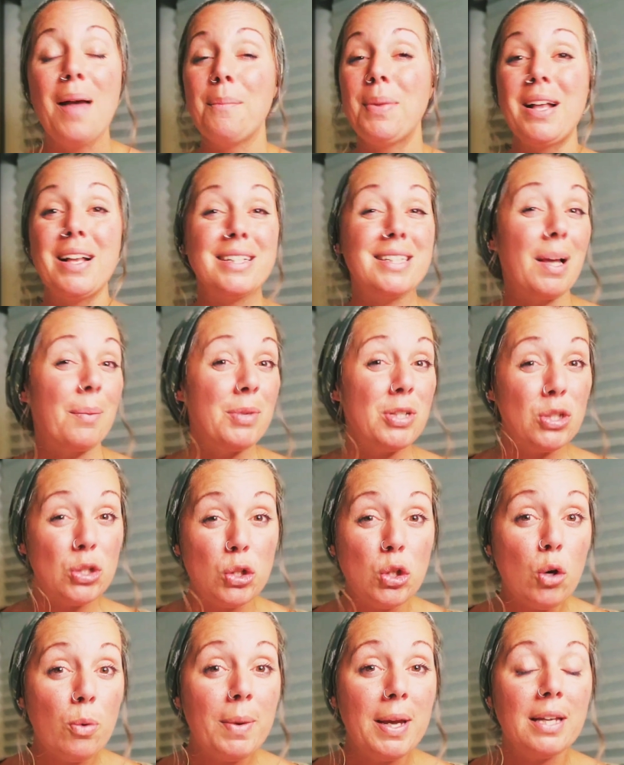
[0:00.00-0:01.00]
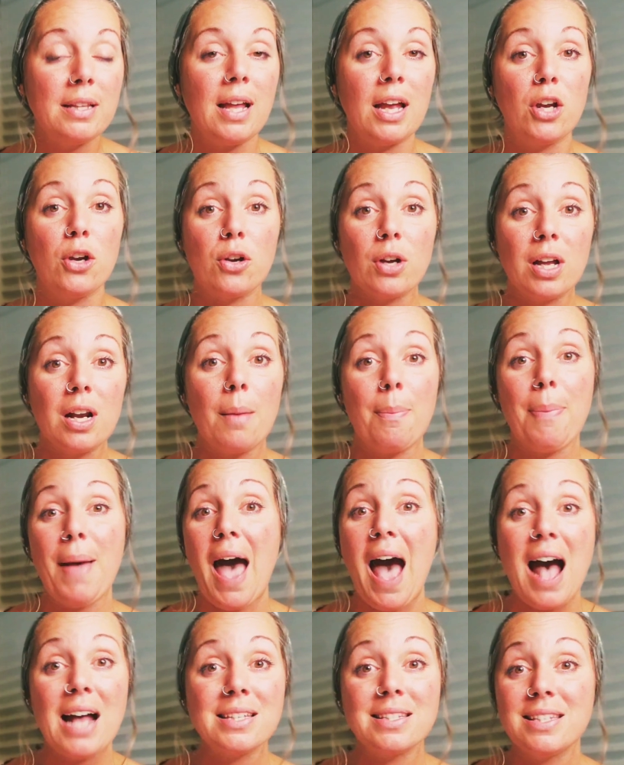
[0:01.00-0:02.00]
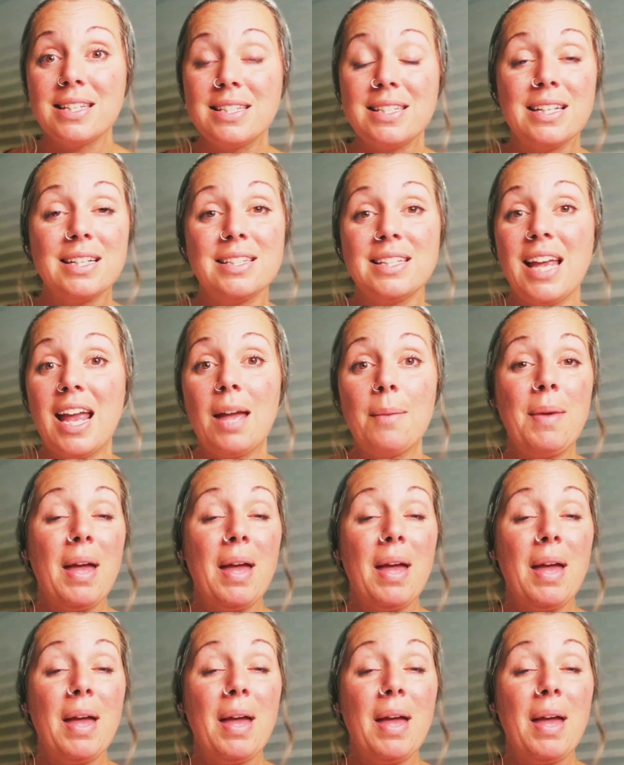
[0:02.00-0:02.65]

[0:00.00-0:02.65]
because I'm assuming that you're going to pass this exam,